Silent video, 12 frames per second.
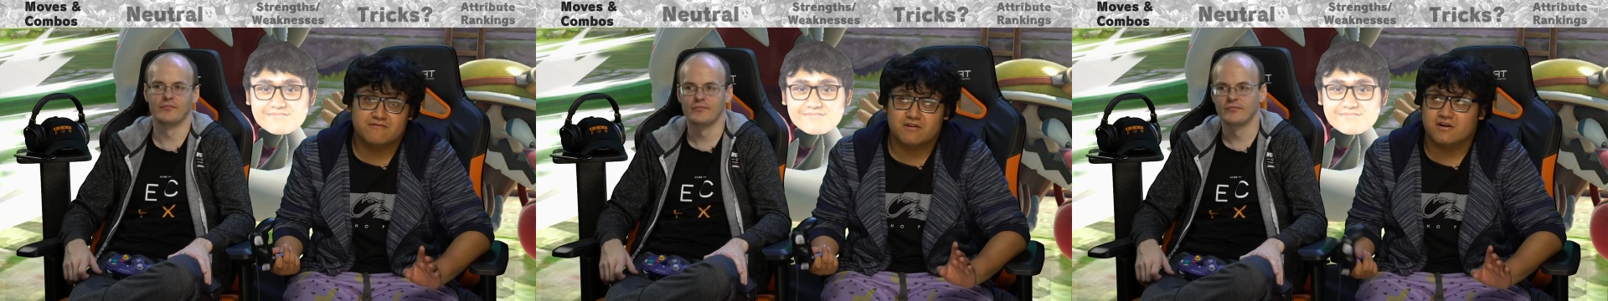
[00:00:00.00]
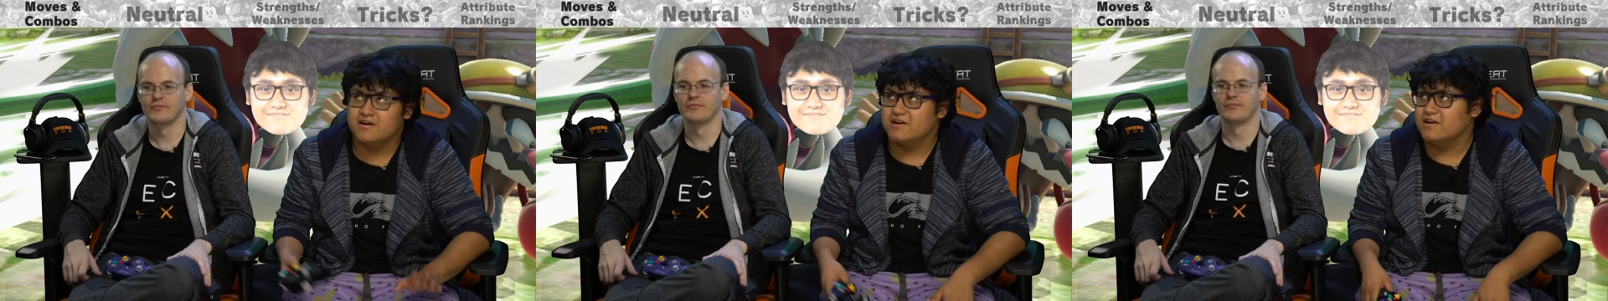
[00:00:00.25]

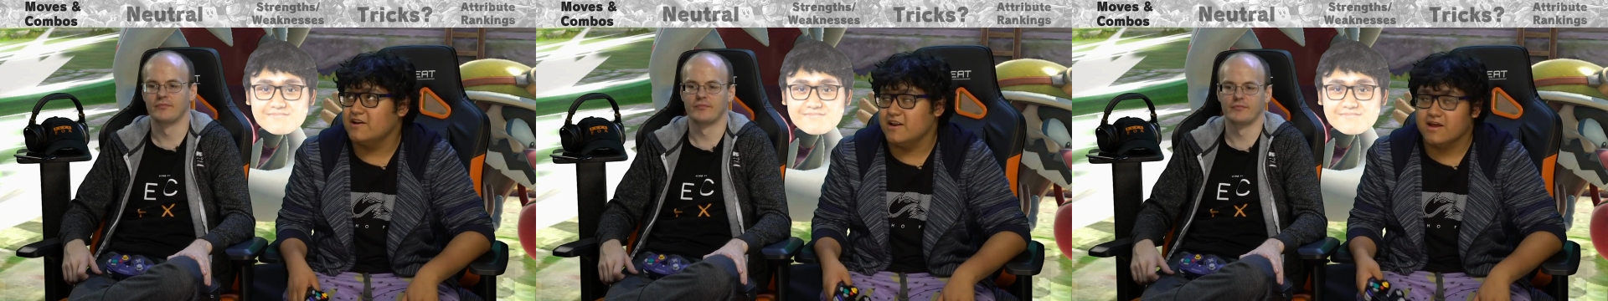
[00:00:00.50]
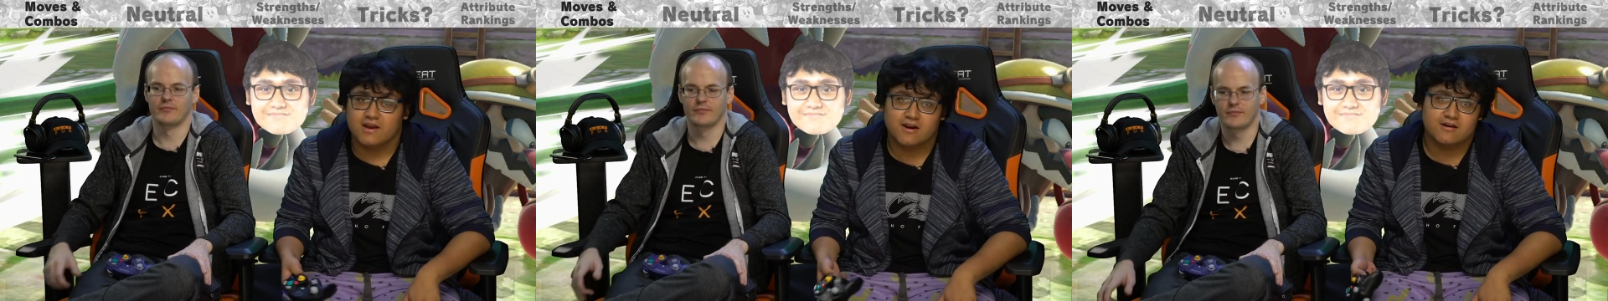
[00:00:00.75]
Speaker 1: uh,
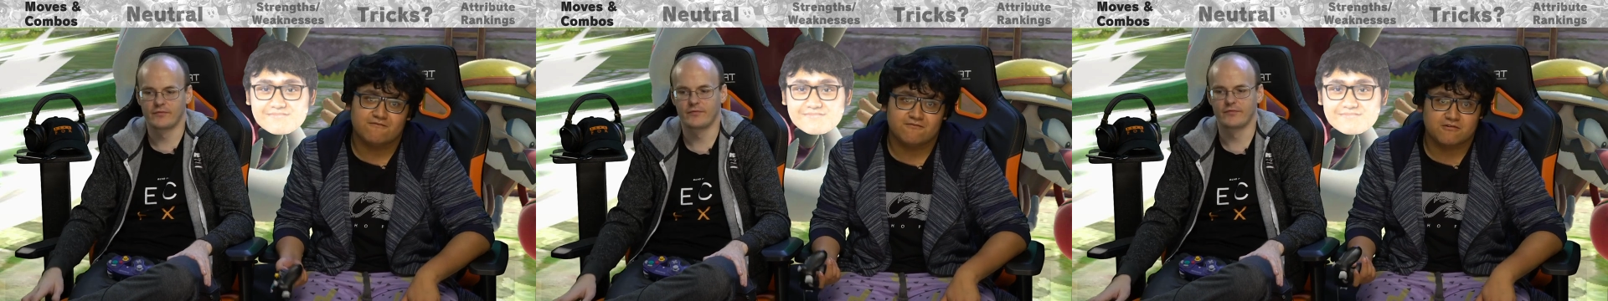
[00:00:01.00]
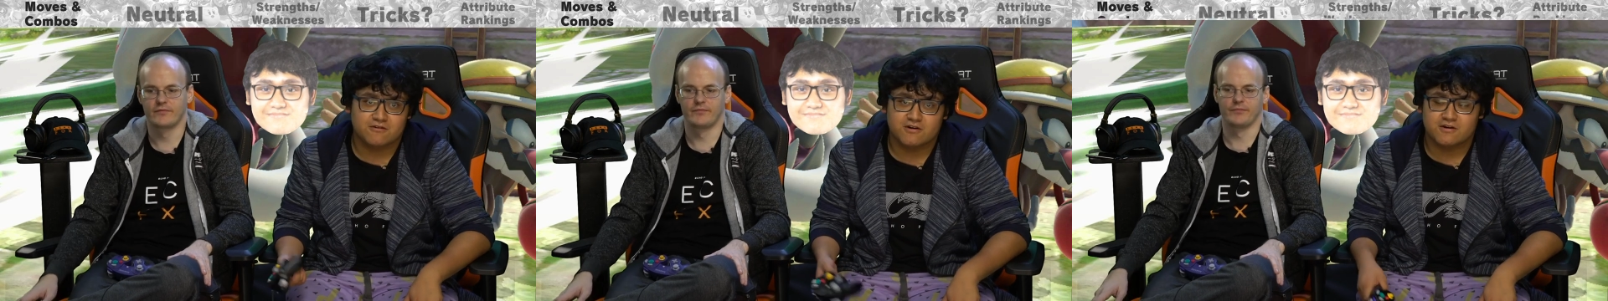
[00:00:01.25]
nair,
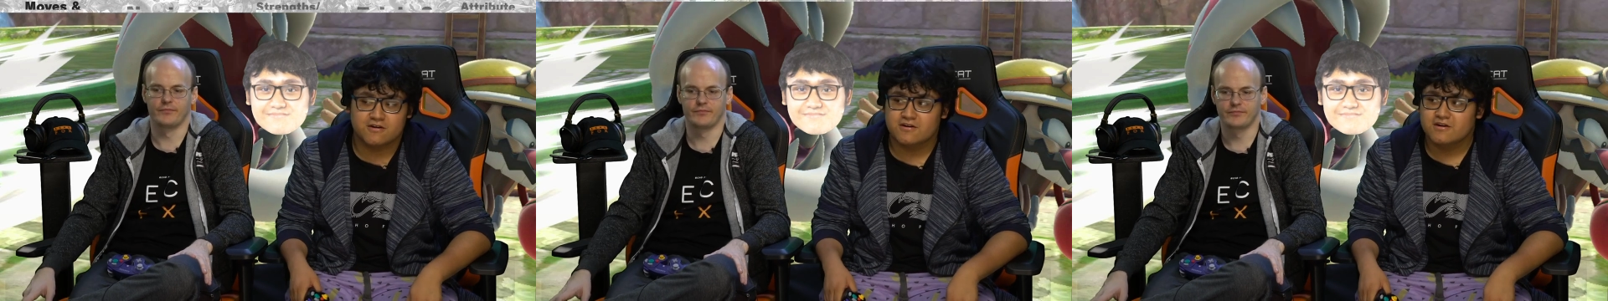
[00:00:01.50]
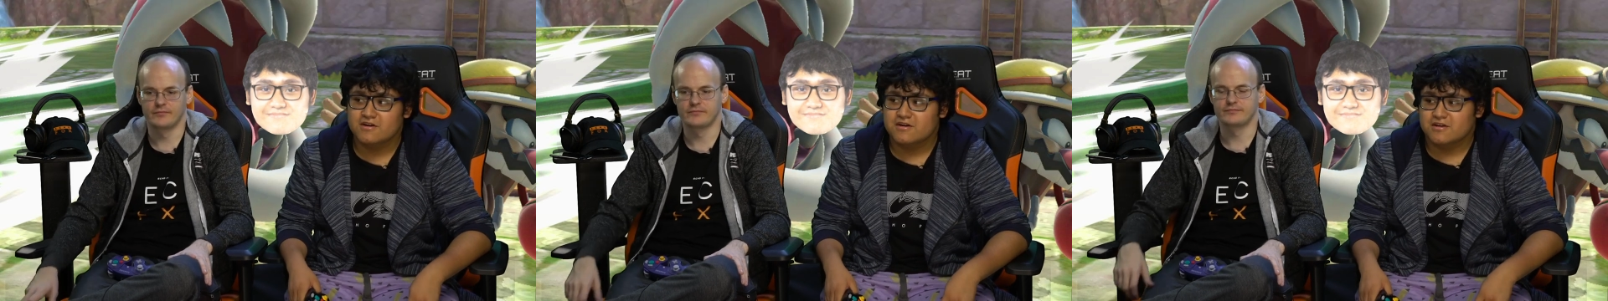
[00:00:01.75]
forward
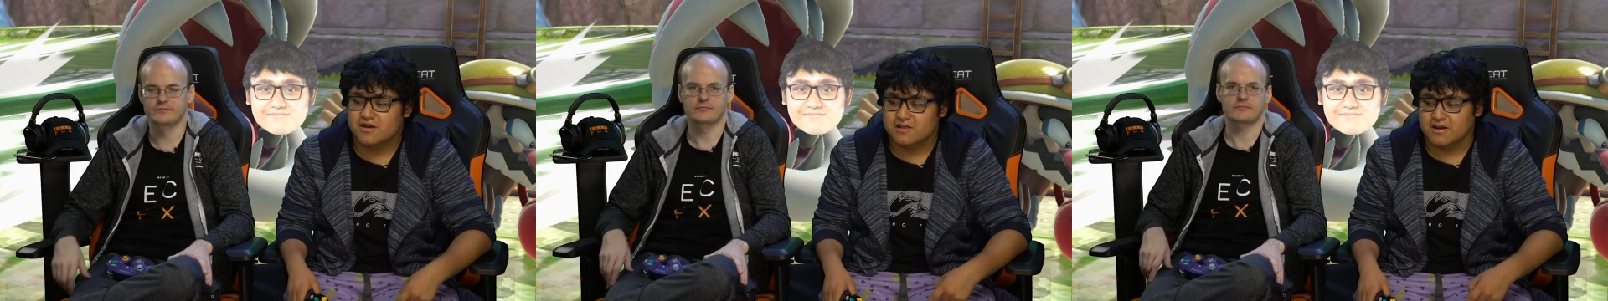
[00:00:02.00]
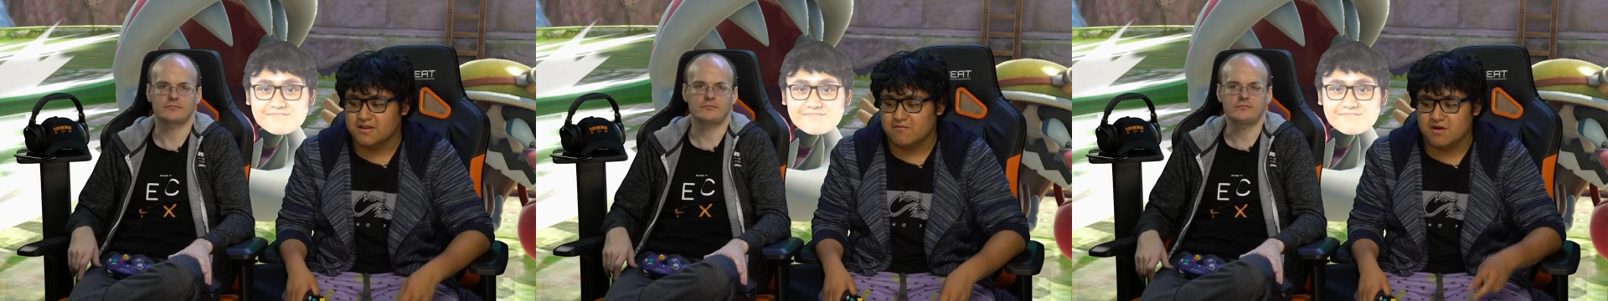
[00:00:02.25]
that's
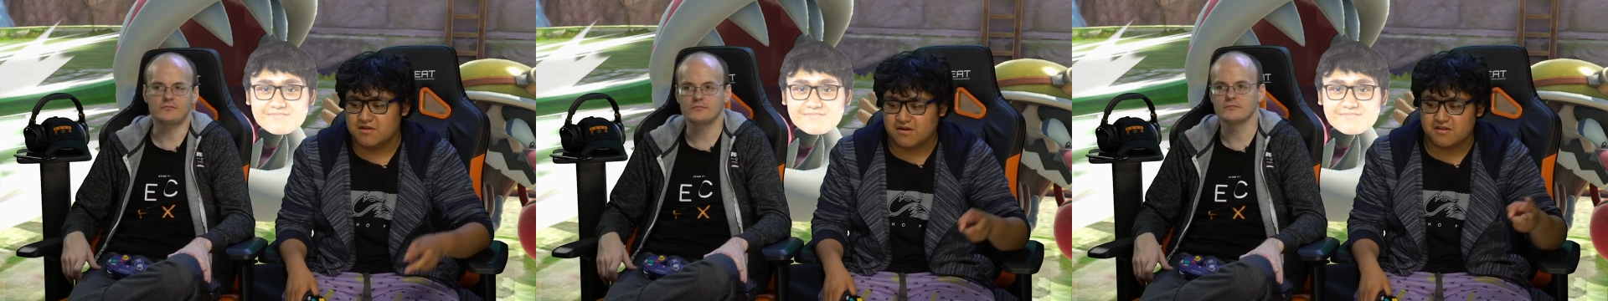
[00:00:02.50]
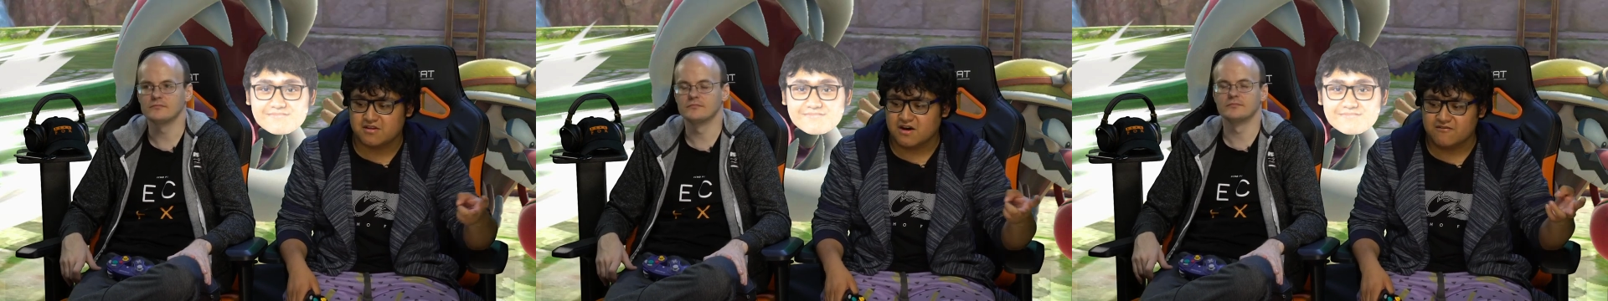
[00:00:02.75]
like the
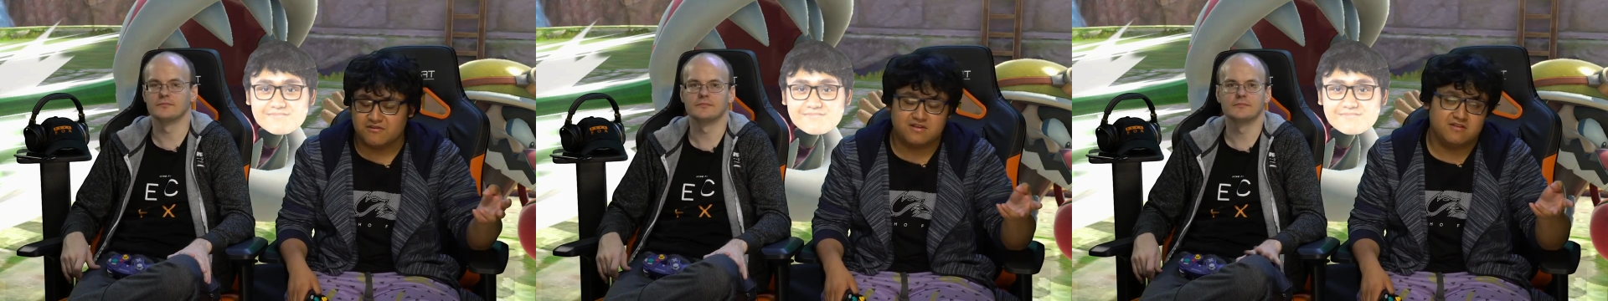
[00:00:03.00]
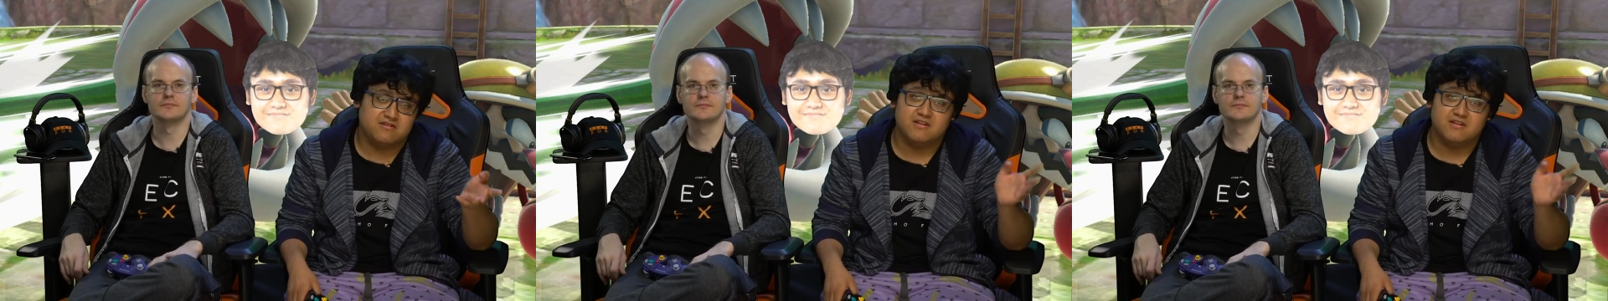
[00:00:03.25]
basic stuff with